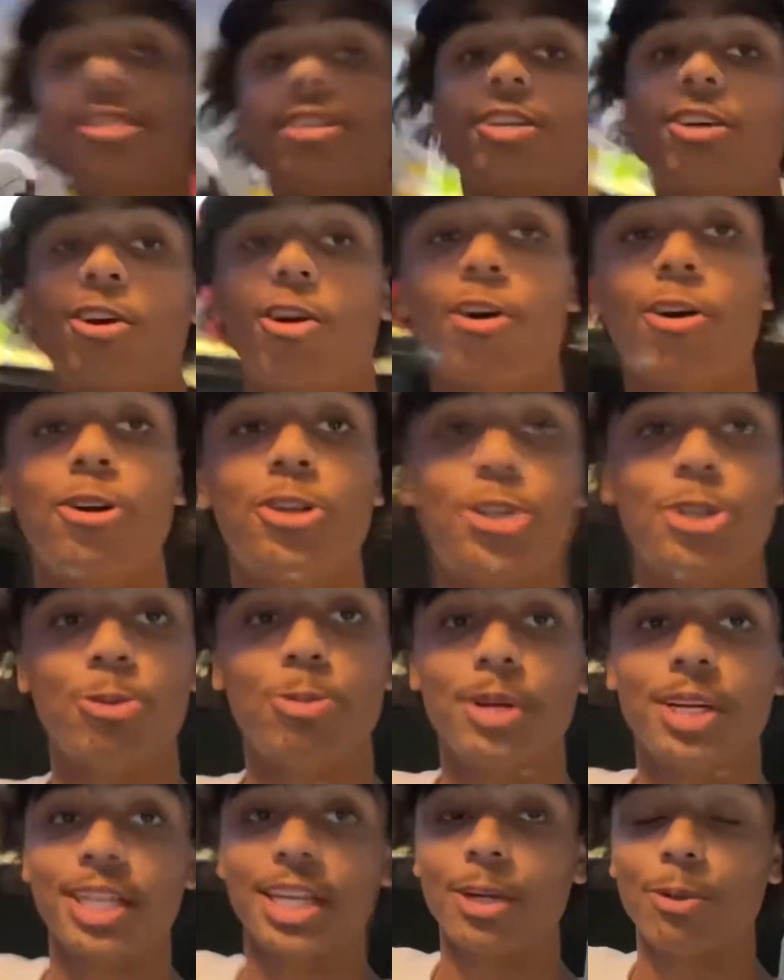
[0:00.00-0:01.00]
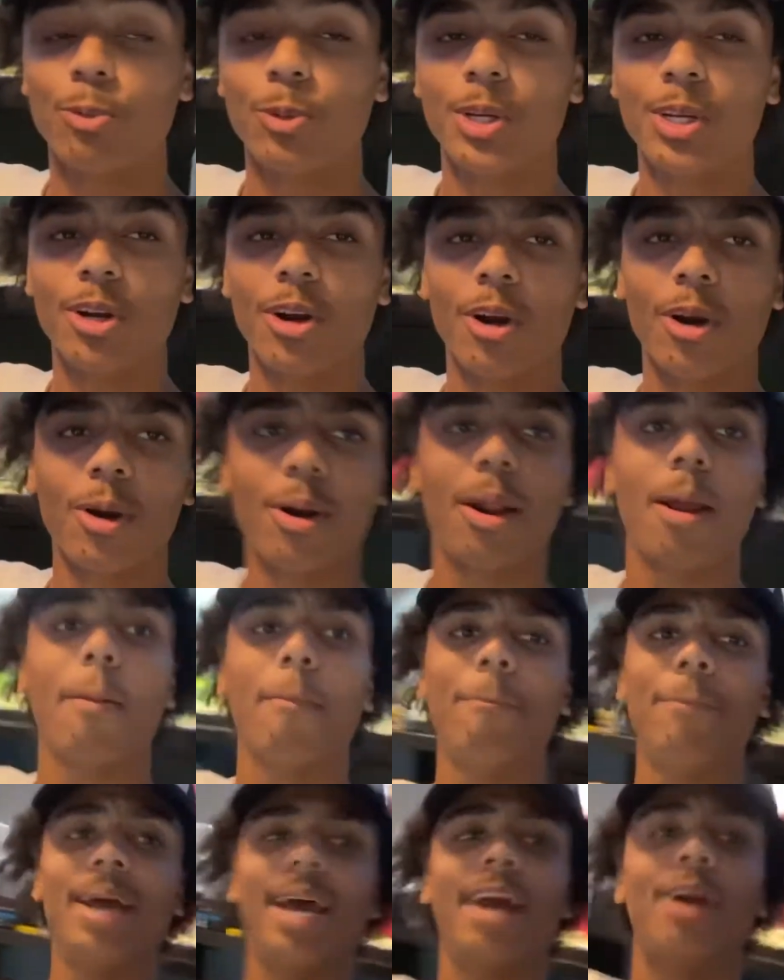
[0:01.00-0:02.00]
Carter Shumick, and we are
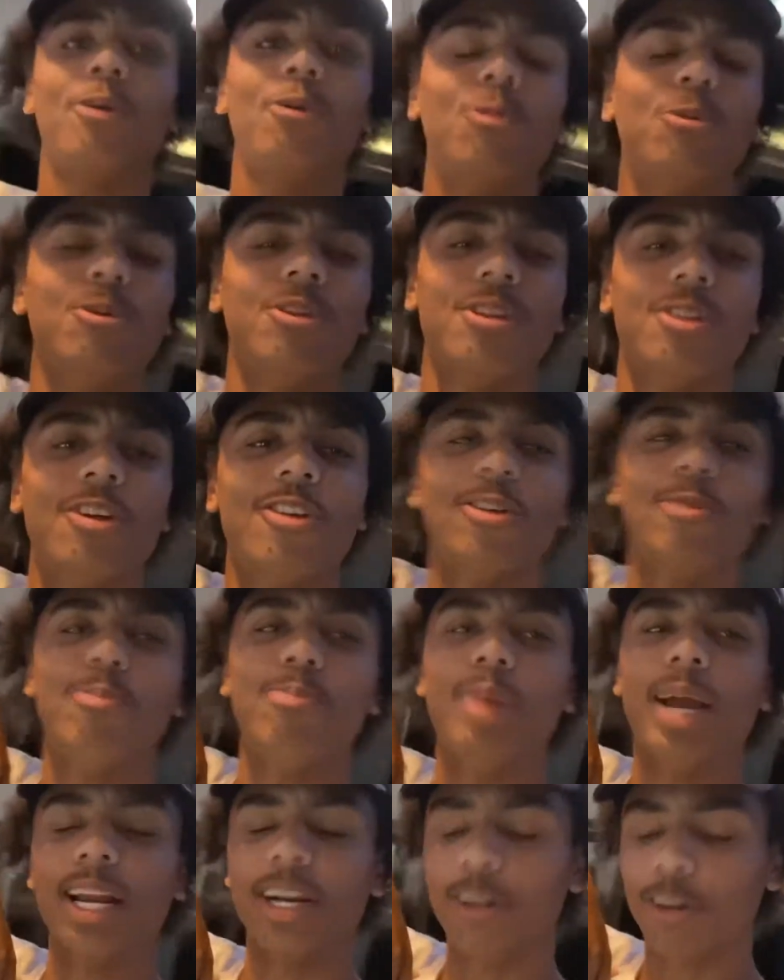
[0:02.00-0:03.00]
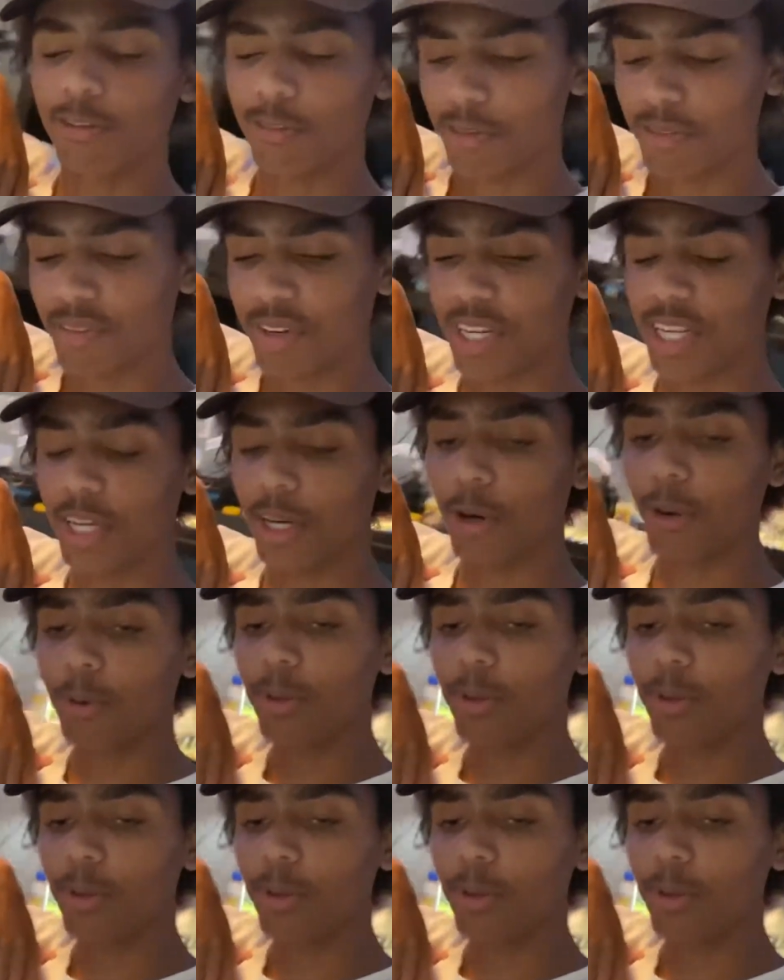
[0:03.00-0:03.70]
back with another banger of a video.